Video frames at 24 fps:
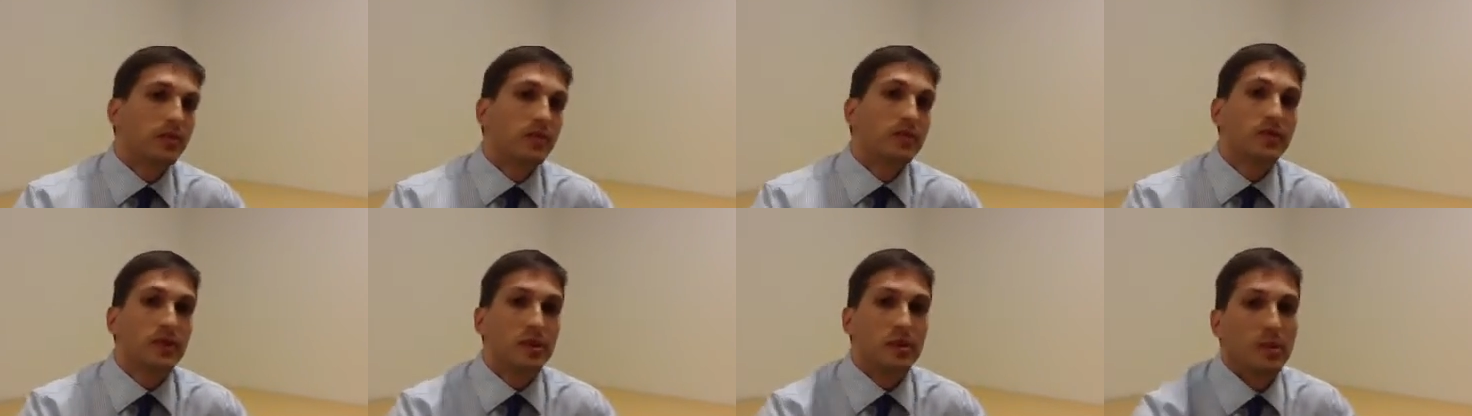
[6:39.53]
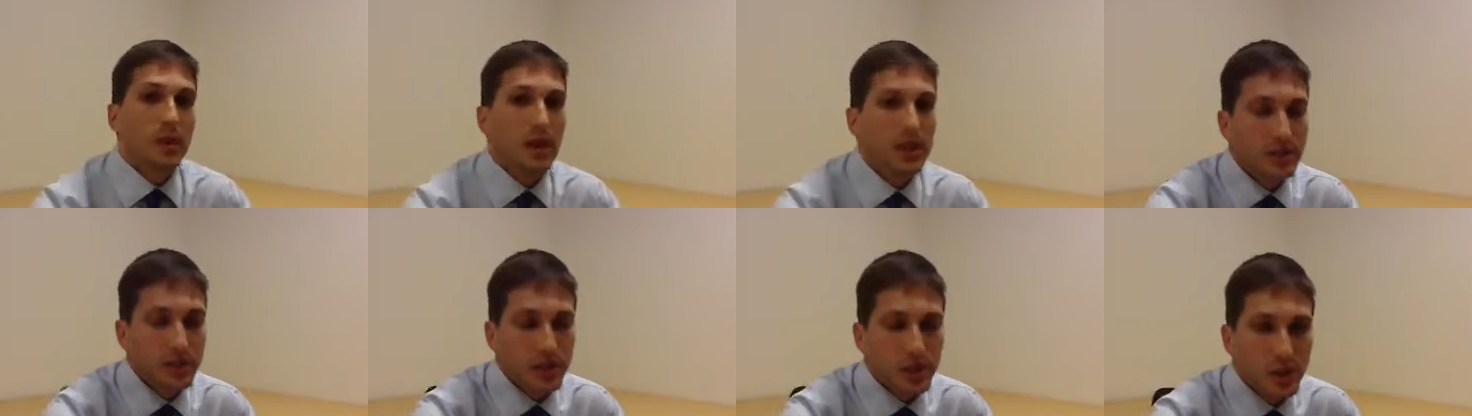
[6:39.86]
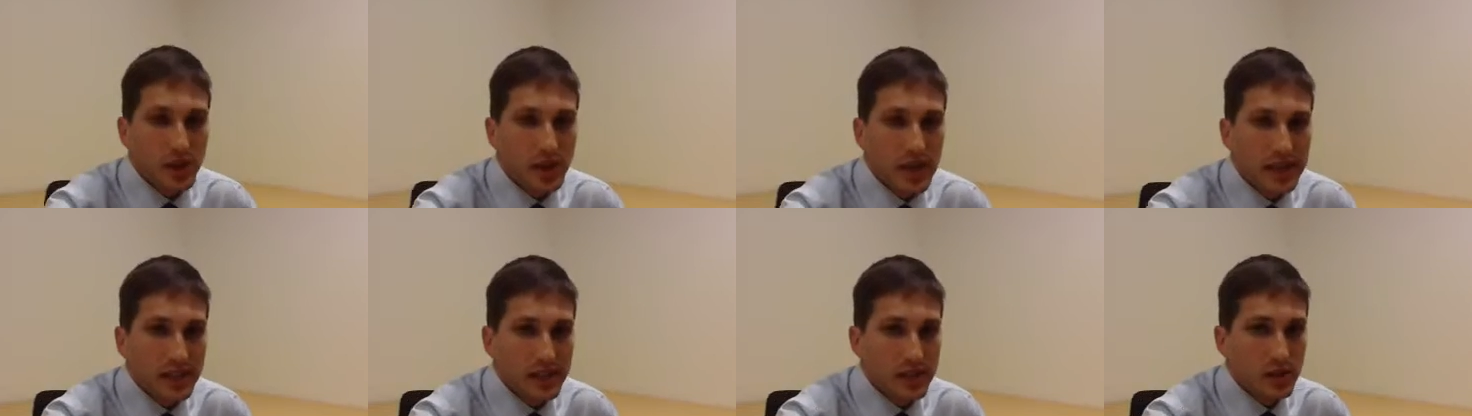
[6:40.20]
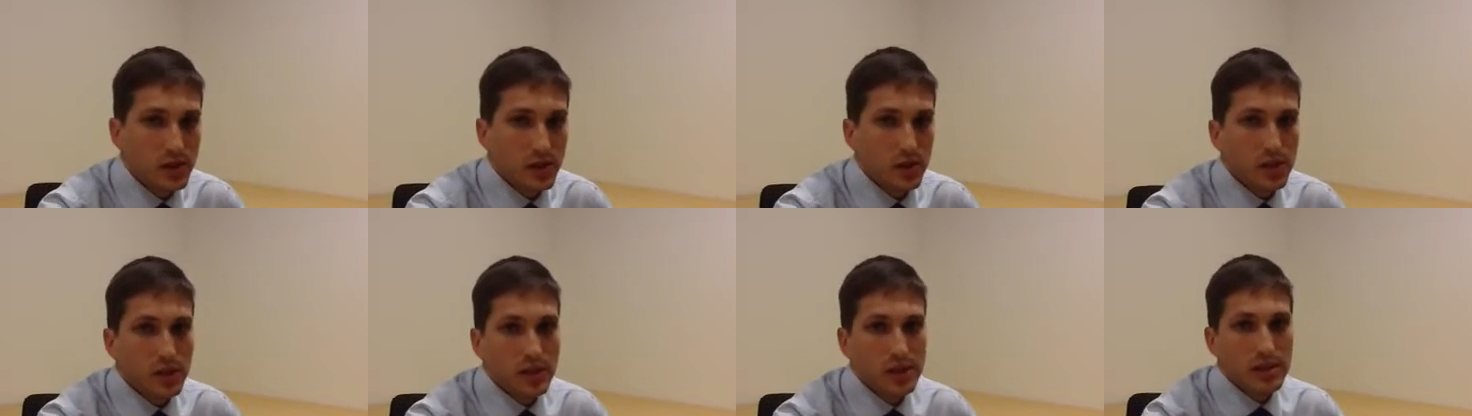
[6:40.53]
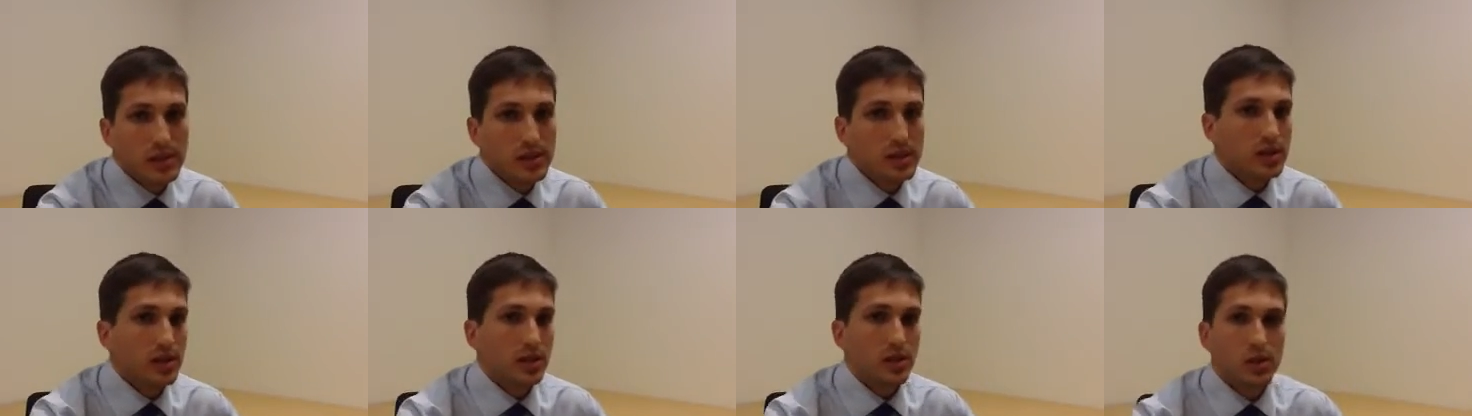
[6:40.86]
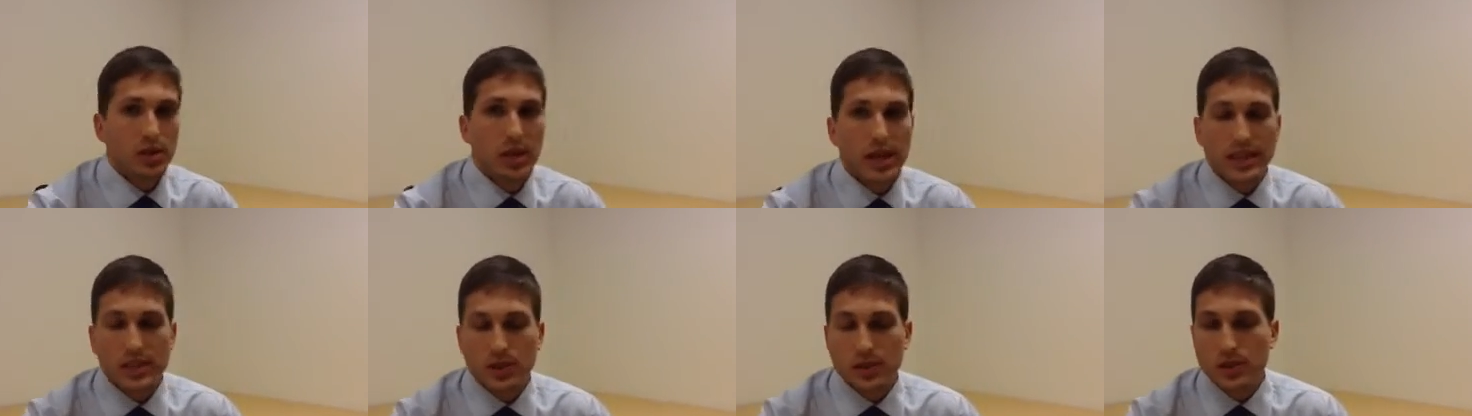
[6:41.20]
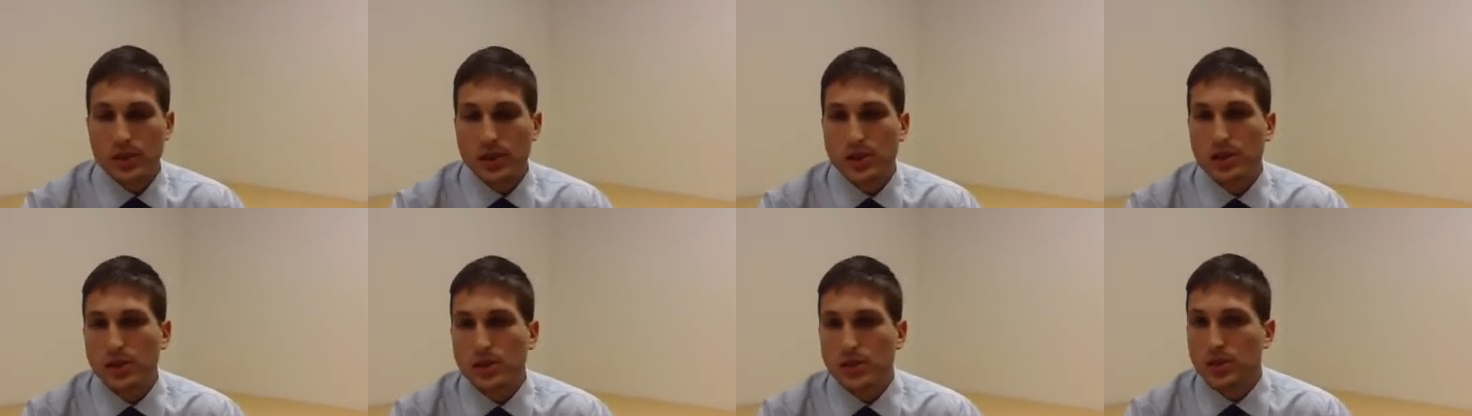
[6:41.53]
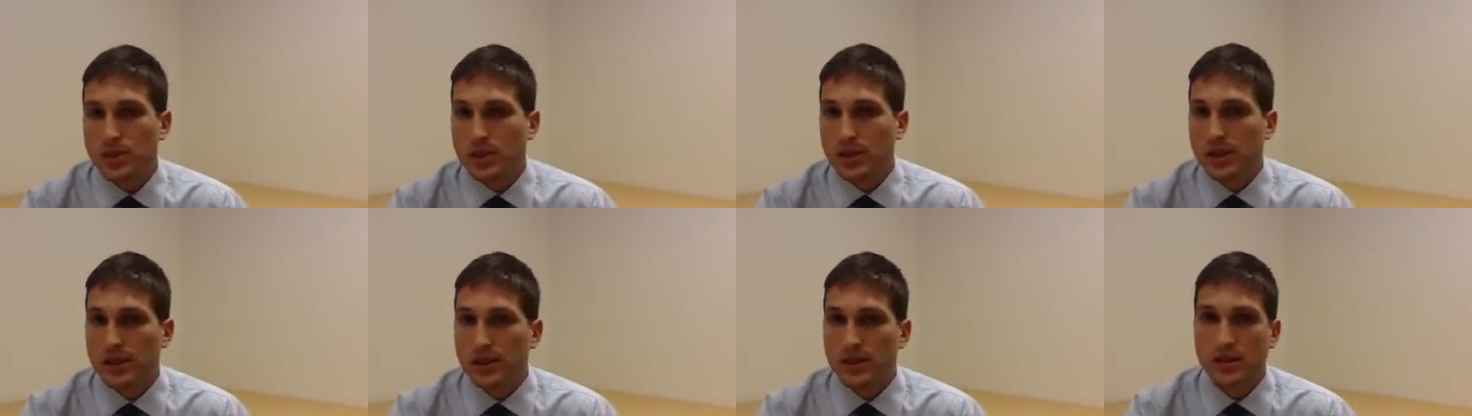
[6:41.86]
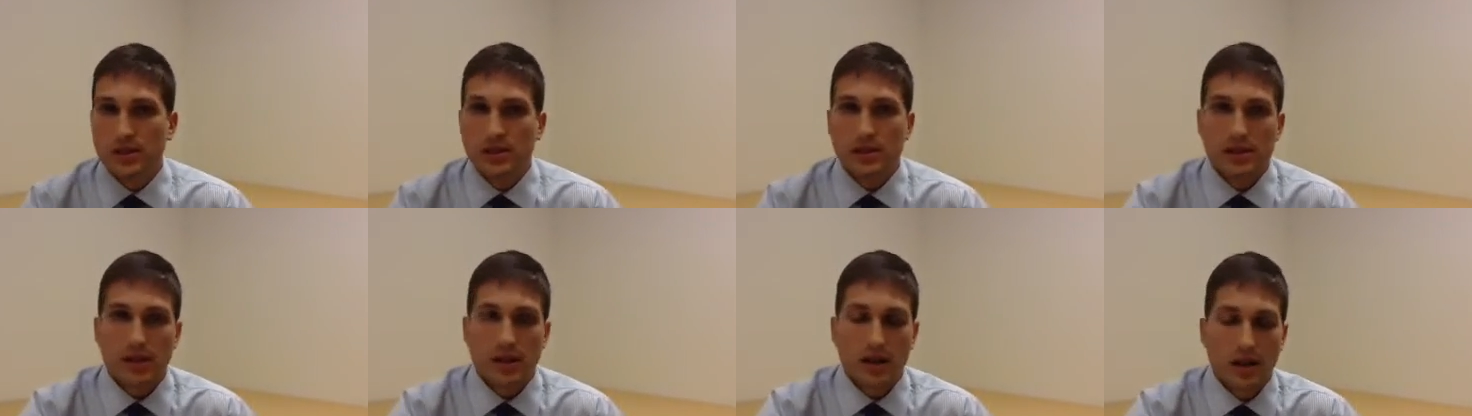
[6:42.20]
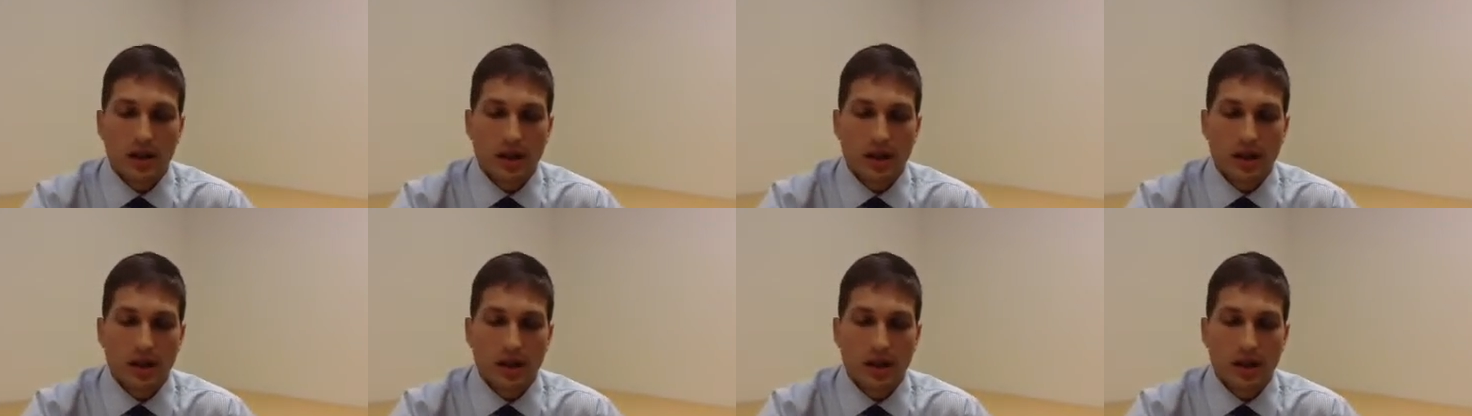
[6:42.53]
from undergrad students to graduate students